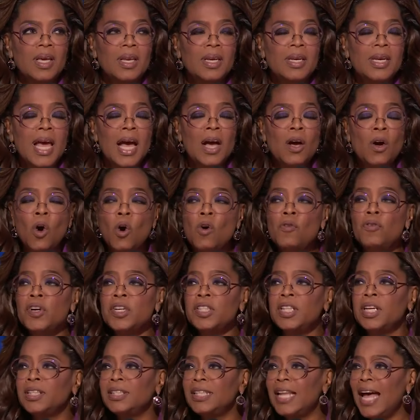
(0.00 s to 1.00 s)
Now,
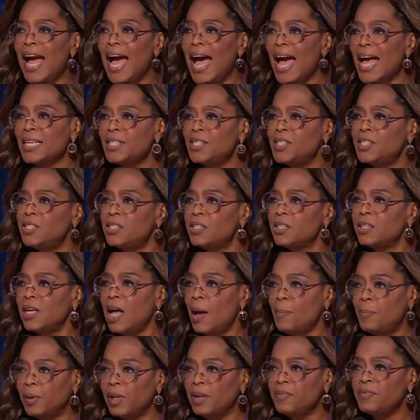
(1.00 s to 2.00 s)
over the last
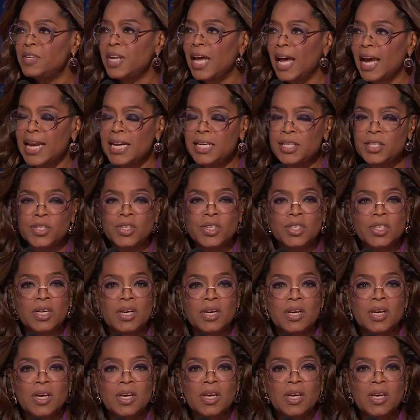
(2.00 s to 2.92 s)
couple of nights,